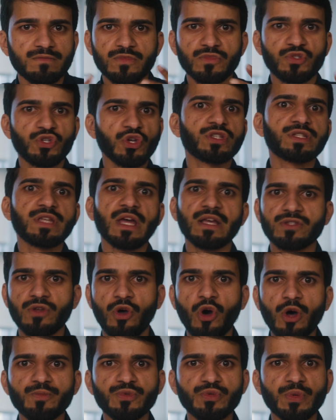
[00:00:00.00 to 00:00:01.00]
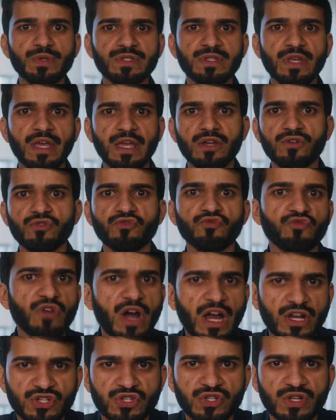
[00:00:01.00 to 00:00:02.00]
just as Hobbes was saying,
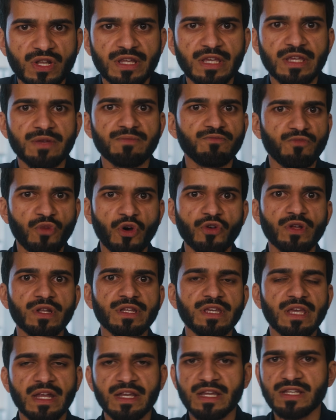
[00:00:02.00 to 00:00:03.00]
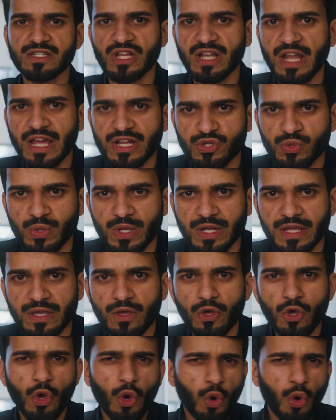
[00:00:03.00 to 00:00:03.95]
rationally, morally, and intellectually,